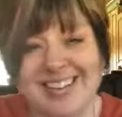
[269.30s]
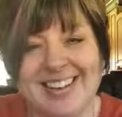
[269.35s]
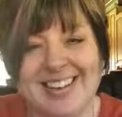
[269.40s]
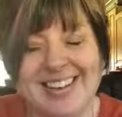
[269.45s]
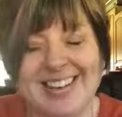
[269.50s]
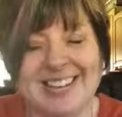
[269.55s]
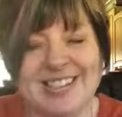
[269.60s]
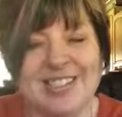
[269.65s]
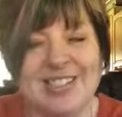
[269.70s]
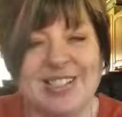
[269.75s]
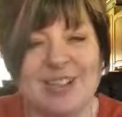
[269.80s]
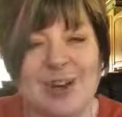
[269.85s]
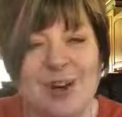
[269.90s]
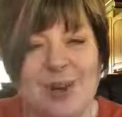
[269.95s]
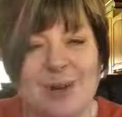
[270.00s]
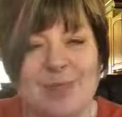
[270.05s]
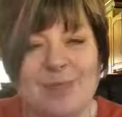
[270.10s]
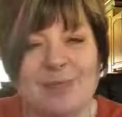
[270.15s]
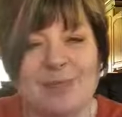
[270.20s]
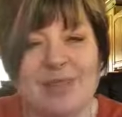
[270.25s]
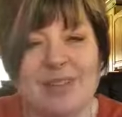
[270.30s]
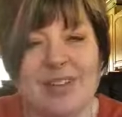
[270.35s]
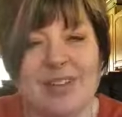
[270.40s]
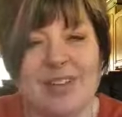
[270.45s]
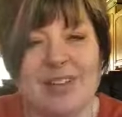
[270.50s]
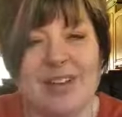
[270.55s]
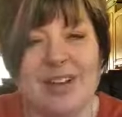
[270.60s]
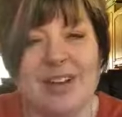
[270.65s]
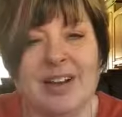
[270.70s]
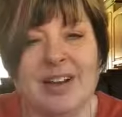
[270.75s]
So,
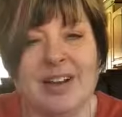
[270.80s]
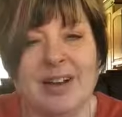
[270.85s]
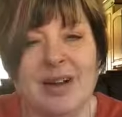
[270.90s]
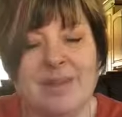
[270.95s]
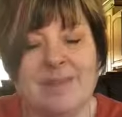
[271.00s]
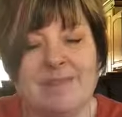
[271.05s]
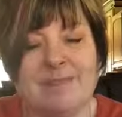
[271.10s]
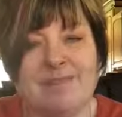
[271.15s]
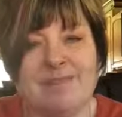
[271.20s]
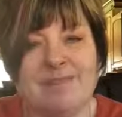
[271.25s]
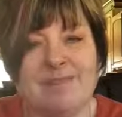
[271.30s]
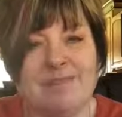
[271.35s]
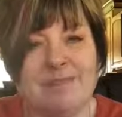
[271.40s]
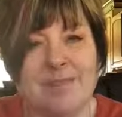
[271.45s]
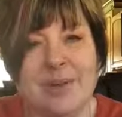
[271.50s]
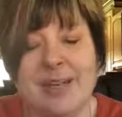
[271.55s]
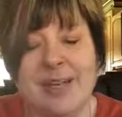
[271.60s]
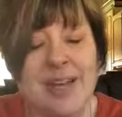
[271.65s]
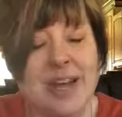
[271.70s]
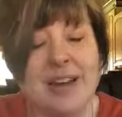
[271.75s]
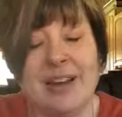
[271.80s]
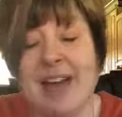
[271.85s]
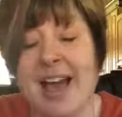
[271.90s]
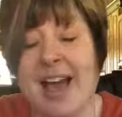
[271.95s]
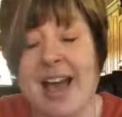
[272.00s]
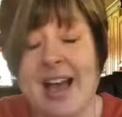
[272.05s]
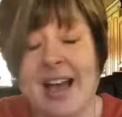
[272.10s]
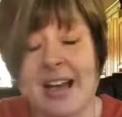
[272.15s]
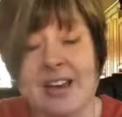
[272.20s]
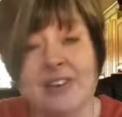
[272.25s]
um, but none
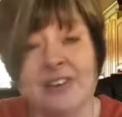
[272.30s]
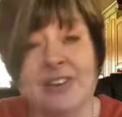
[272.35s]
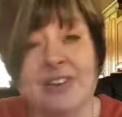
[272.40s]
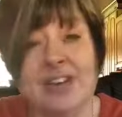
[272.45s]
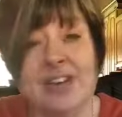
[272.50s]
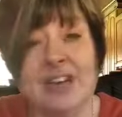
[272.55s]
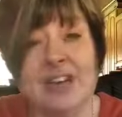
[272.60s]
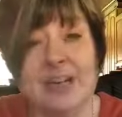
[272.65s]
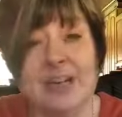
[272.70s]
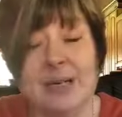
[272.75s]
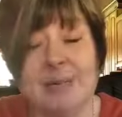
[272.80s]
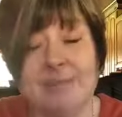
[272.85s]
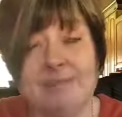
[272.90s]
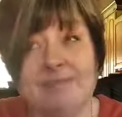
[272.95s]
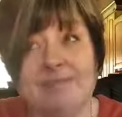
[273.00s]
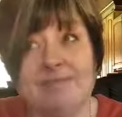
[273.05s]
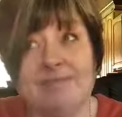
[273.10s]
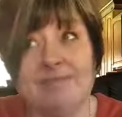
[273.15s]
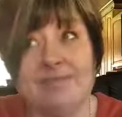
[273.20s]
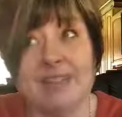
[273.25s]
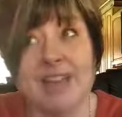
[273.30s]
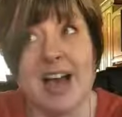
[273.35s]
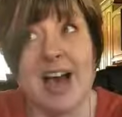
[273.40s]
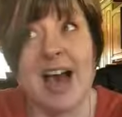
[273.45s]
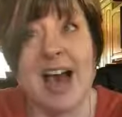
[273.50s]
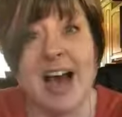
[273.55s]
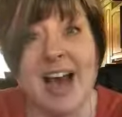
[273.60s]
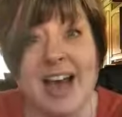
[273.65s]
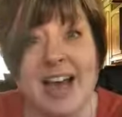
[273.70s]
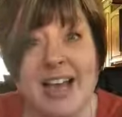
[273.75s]
have um, the
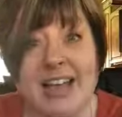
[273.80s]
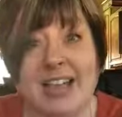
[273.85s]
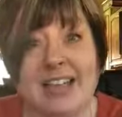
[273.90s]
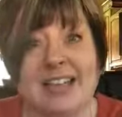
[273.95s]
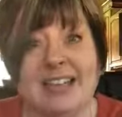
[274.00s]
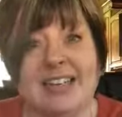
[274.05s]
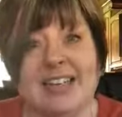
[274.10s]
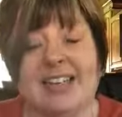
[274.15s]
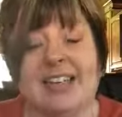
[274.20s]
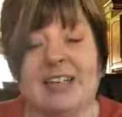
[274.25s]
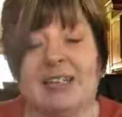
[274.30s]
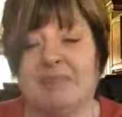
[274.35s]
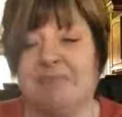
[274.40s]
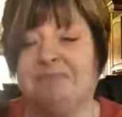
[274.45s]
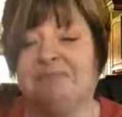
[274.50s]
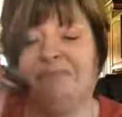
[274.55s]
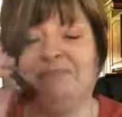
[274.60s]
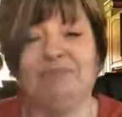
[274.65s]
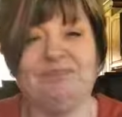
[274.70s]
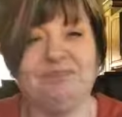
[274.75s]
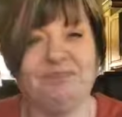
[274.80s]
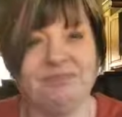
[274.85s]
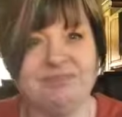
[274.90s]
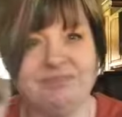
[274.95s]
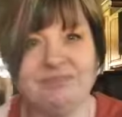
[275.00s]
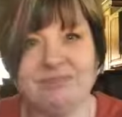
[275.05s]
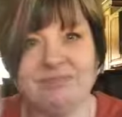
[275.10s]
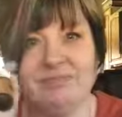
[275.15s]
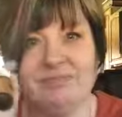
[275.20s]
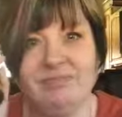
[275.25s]
high um,
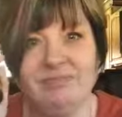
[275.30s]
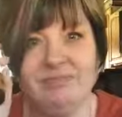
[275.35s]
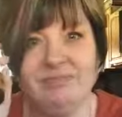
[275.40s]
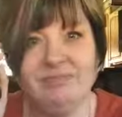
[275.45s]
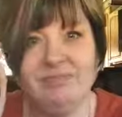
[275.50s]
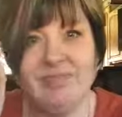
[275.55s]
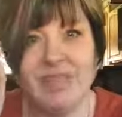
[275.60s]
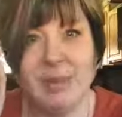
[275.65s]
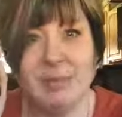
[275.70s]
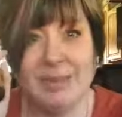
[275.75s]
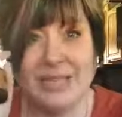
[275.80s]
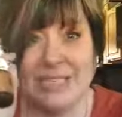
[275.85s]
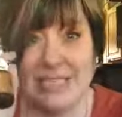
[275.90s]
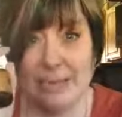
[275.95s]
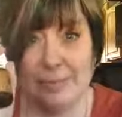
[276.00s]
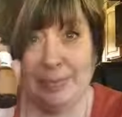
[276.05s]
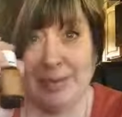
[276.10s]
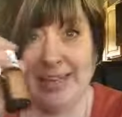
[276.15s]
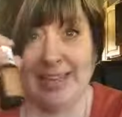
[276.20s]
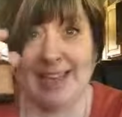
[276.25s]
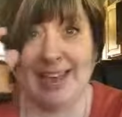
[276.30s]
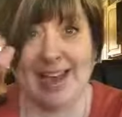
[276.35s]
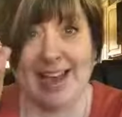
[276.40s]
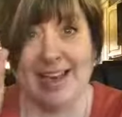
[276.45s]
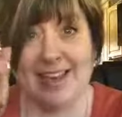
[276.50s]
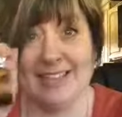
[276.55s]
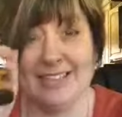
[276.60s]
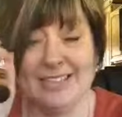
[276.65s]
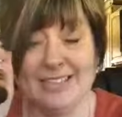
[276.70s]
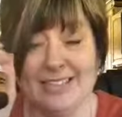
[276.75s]
BCP
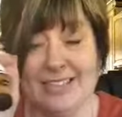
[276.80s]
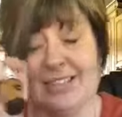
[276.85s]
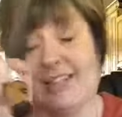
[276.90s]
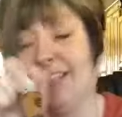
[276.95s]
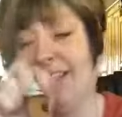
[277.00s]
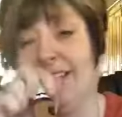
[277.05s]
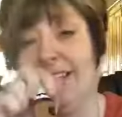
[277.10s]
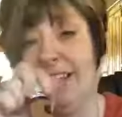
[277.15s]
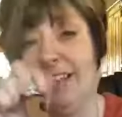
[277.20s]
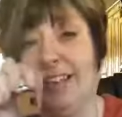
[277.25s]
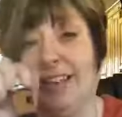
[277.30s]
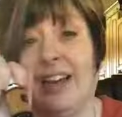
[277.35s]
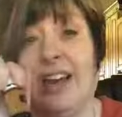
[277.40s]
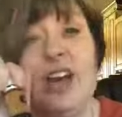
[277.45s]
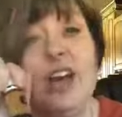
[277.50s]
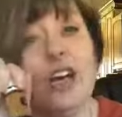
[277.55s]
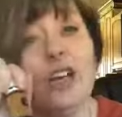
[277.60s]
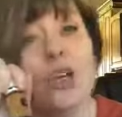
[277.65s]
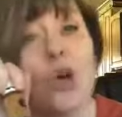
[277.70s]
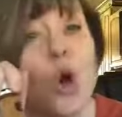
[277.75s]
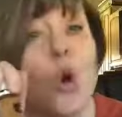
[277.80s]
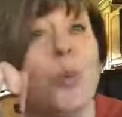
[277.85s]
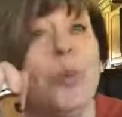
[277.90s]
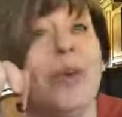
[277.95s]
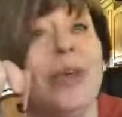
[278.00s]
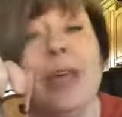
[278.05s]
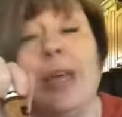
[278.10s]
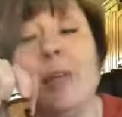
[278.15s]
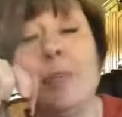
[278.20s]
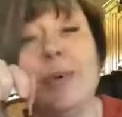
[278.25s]
as the
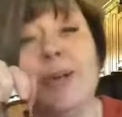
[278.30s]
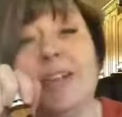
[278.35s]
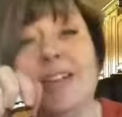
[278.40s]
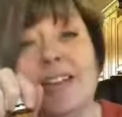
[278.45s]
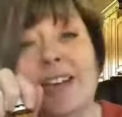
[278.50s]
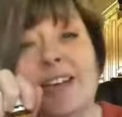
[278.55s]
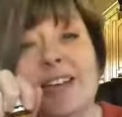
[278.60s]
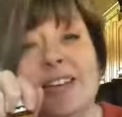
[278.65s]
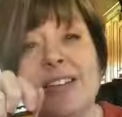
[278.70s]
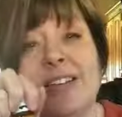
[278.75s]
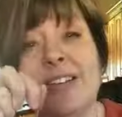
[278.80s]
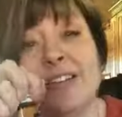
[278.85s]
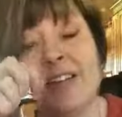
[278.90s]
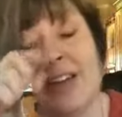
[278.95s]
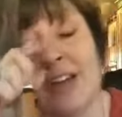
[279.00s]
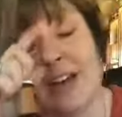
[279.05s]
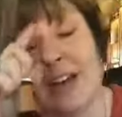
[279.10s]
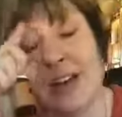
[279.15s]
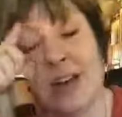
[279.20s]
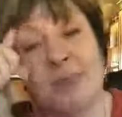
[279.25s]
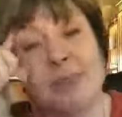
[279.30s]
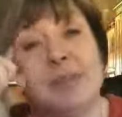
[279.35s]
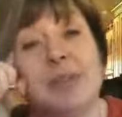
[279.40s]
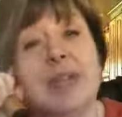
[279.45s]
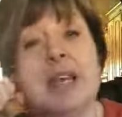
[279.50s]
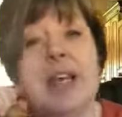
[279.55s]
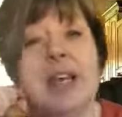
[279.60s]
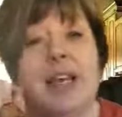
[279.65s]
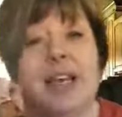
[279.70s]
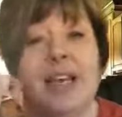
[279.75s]
Copaiba does um,
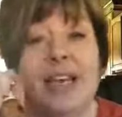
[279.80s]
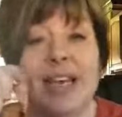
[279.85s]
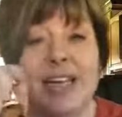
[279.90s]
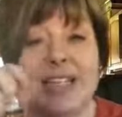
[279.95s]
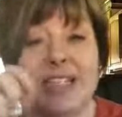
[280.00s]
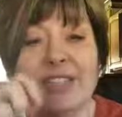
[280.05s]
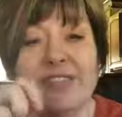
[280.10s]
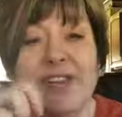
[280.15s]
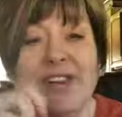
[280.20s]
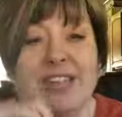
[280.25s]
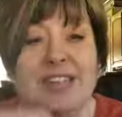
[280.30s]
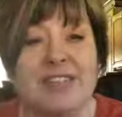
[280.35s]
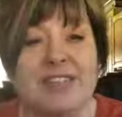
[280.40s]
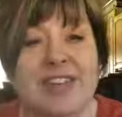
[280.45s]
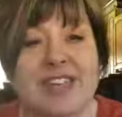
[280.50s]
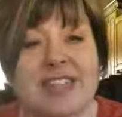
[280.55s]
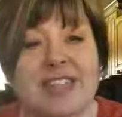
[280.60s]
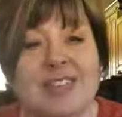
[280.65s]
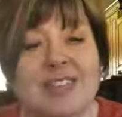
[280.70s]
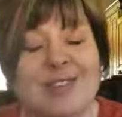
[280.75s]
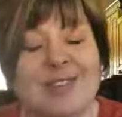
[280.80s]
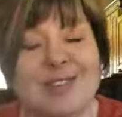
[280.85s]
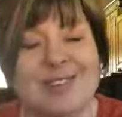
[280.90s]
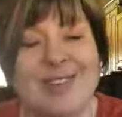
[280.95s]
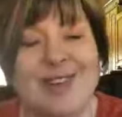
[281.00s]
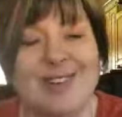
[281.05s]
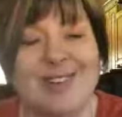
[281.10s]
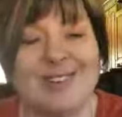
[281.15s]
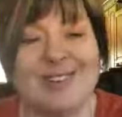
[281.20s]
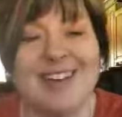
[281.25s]
in its effectiveness.
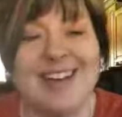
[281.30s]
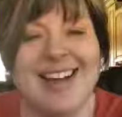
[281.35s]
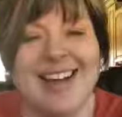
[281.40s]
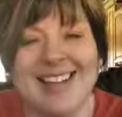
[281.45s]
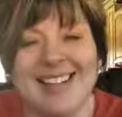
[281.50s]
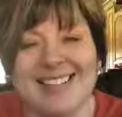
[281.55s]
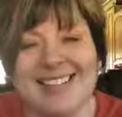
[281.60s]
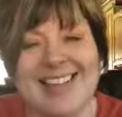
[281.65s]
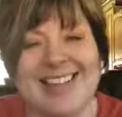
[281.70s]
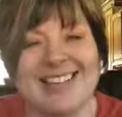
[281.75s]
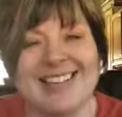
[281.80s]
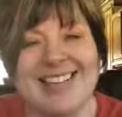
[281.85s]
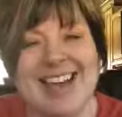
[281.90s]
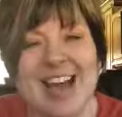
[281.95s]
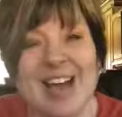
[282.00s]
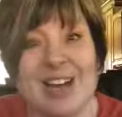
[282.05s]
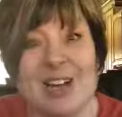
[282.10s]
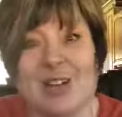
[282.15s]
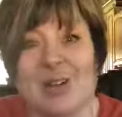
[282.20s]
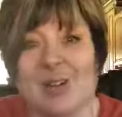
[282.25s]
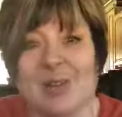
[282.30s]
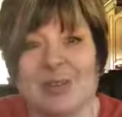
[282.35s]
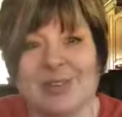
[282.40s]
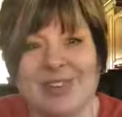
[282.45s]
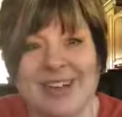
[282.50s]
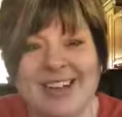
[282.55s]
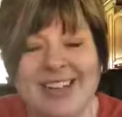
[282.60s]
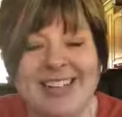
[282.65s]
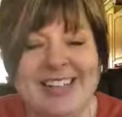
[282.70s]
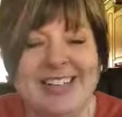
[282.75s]
So that's kind of cool,
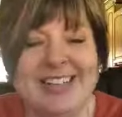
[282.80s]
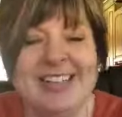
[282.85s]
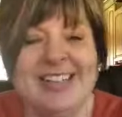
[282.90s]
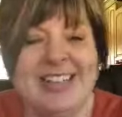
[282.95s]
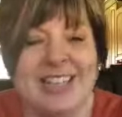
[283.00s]
right?